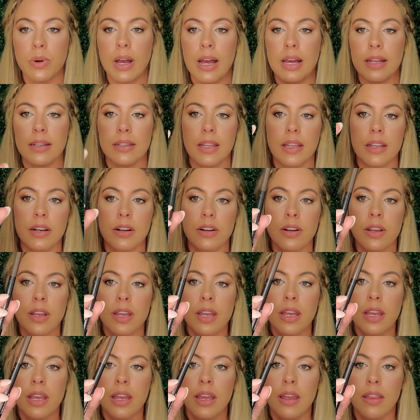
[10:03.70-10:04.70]
Eyeliner.
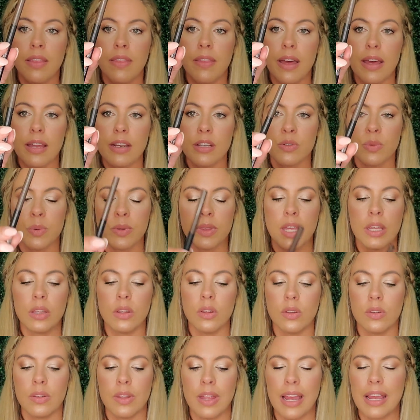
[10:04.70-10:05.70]
And that is what they
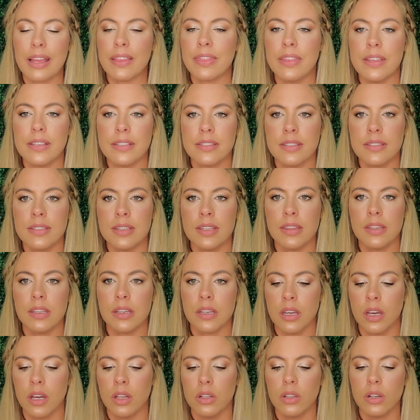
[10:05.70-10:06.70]
look like. This is in the
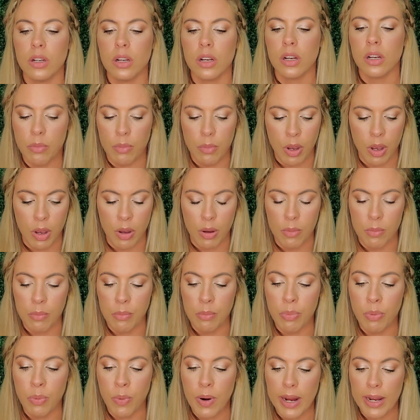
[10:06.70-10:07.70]
color
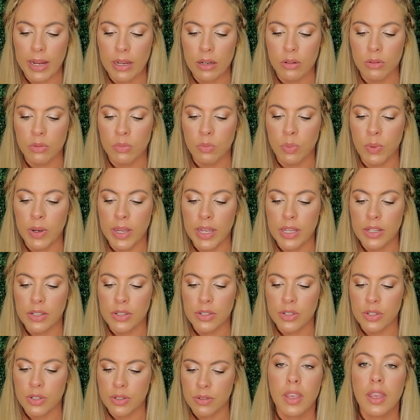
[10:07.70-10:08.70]
brown,
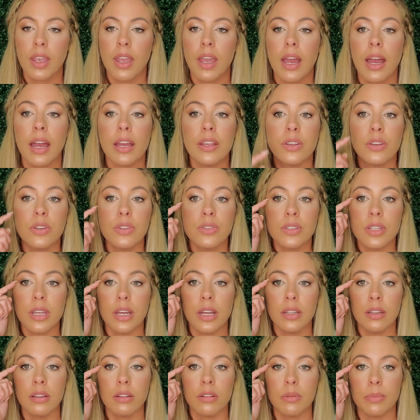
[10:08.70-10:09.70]
which I used it
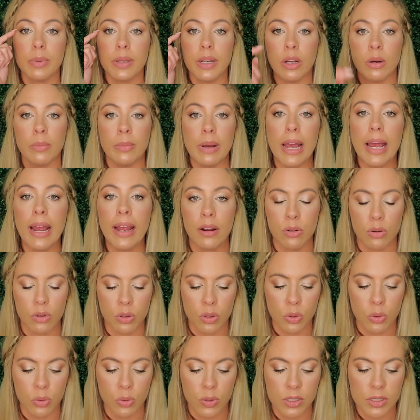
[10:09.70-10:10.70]
a little bit on my outer
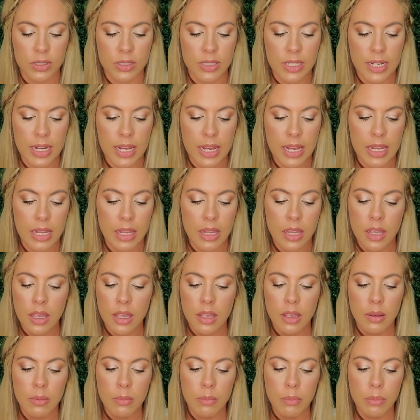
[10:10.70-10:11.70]
corner today.
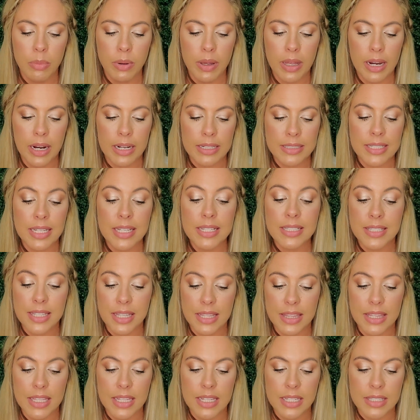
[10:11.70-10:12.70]
But I
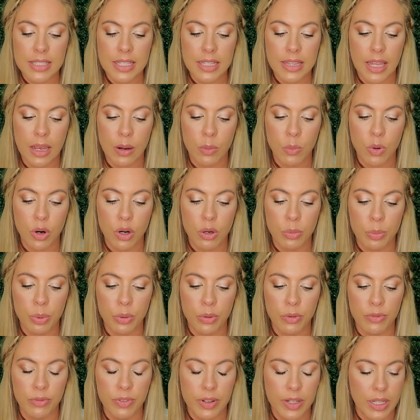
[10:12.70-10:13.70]
tested this in that
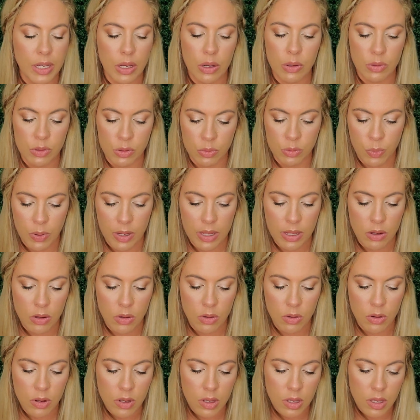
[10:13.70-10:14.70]
waterproof video as
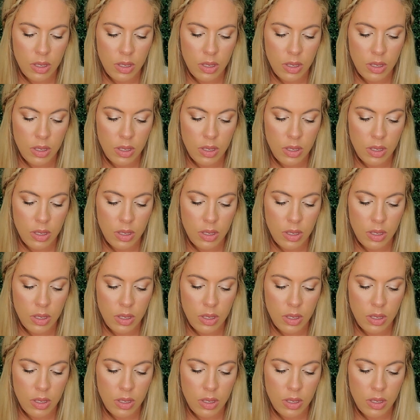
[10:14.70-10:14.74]
well.